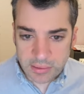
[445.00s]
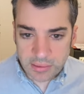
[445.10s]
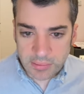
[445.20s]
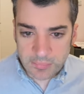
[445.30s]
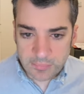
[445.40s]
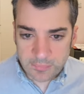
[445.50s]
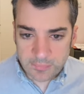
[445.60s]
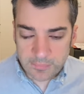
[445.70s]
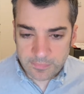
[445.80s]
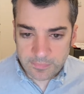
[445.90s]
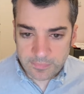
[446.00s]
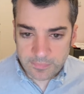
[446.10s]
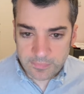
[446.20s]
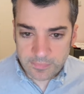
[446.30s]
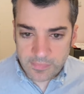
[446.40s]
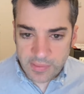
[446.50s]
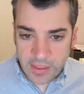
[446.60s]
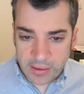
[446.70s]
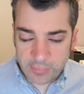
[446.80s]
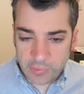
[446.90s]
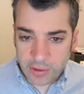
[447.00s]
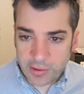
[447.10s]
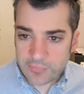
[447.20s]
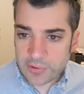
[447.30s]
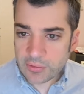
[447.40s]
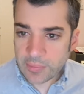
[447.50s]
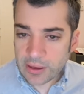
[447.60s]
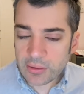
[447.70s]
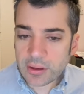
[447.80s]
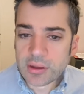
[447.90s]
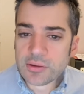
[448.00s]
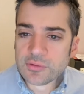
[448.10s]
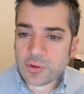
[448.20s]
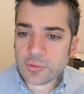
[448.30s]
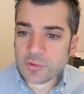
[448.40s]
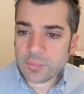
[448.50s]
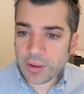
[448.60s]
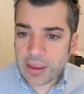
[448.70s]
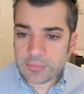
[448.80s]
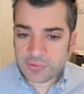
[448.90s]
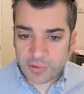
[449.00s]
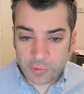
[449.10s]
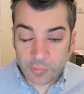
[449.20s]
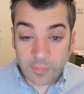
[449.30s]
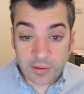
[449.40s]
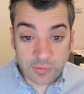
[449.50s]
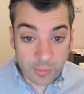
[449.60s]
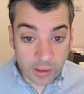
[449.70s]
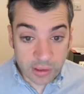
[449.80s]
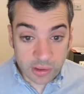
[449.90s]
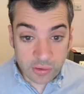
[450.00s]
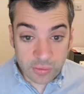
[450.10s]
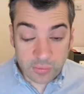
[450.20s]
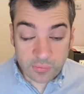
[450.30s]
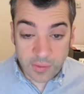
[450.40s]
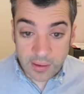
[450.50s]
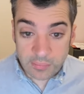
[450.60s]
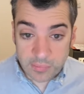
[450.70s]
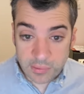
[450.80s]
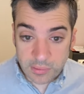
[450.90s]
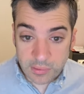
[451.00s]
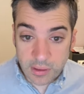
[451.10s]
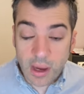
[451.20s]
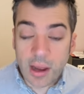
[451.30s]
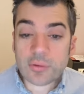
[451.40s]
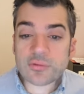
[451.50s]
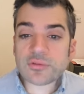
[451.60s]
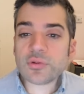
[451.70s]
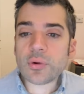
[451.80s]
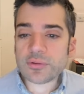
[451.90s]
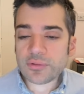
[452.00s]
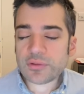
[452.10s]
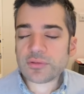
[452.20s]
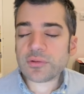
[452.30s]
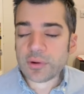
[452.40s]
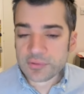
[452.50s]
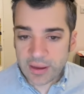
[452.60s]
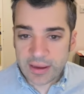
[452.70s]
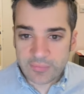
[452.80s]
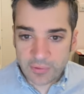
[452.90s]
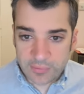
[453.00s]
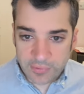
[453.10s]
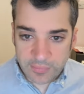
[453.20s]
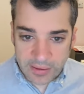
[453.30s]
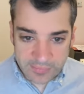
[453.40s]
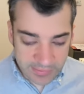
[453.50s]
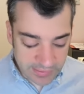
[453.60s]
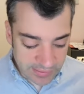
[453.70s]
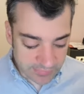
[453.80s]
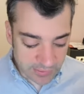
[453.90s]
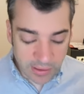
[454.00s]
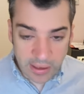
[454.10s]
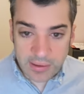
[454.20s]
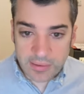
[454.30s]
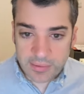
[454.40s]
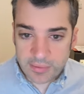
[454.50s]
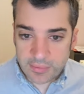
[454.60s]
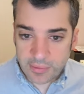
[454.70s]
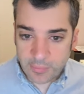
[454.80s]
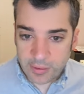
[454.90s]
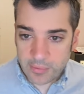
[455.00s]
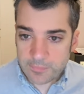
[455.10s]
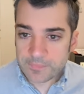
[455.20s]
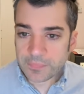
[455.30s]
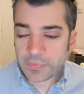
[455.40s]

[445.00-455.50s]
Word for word: Um, that I'm pretty confident about. So to blame someone would be to accuse them. Oh, Source, the Source. I have heard of this magazine. Yes, okay. There we go.